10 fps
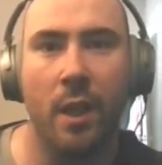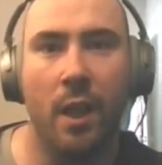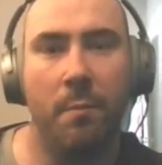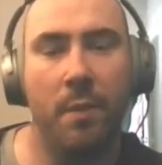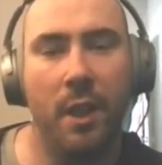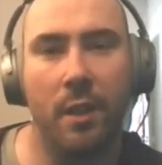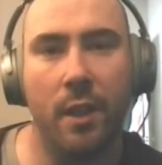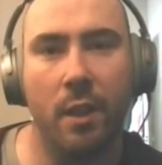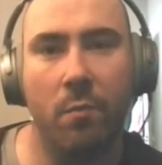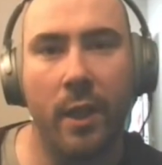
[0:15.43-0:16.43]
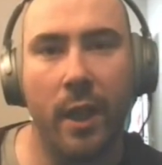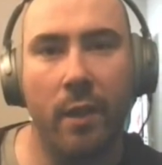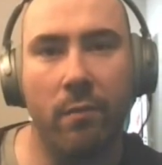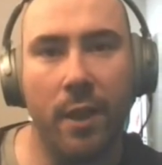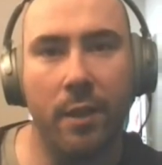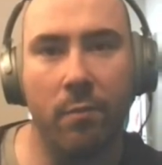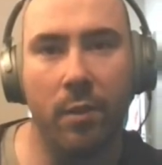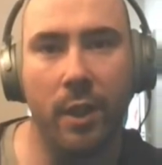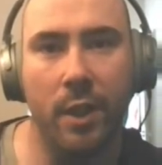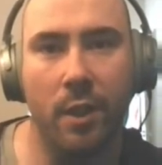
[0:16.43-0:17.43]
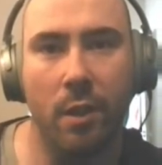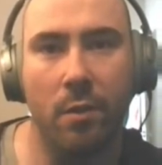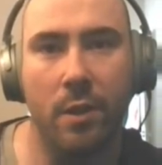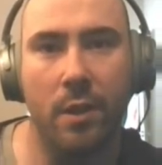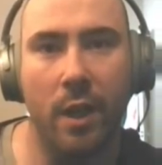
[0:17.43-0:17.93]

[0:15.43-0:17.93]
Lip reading: Immediately when I read the release notes,